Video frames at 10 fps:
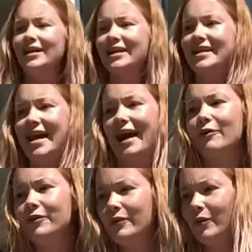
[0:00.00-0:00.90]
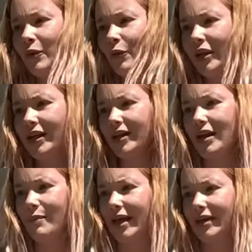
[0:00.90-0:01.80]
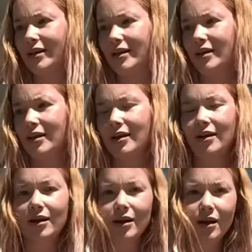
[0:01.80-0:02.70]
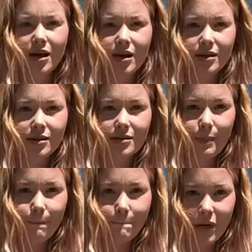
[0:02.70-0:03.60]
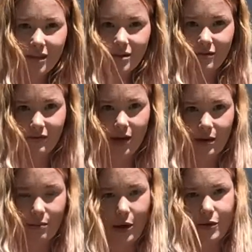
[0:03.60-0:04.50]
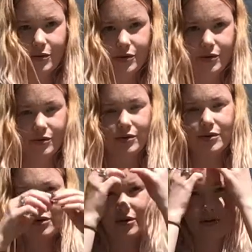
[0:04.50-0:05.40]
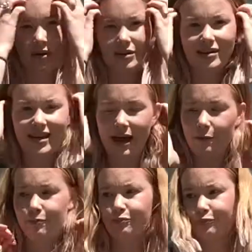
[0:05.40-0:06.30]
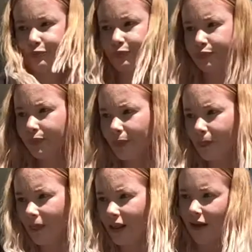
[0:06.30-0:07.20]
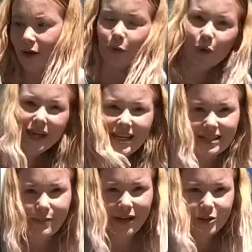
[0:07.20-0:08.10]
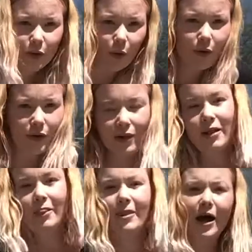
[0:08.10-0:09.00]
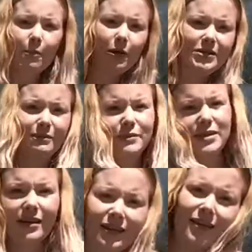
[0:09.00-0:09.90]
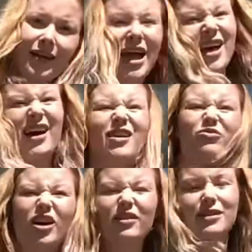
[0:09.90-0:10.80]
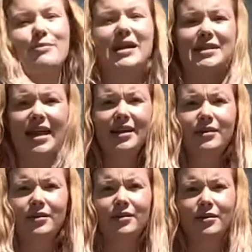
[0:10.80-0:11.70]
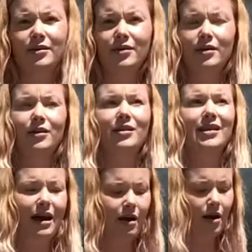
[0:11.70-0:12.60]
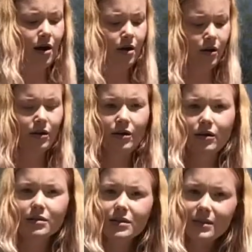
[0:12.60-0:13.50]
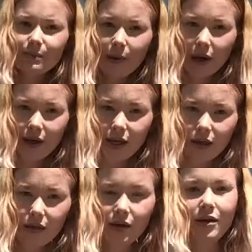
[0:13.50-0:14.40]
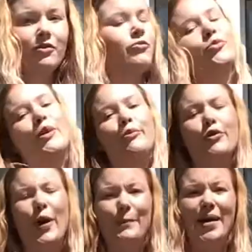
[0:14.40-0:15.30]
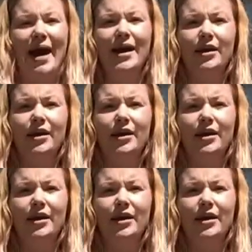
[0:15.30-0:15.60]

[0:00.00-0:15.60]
Now, we're going to come in to butterfly pose. Now, we need to make sure that our bottoms are right on the mat again, that our spine, remember our back,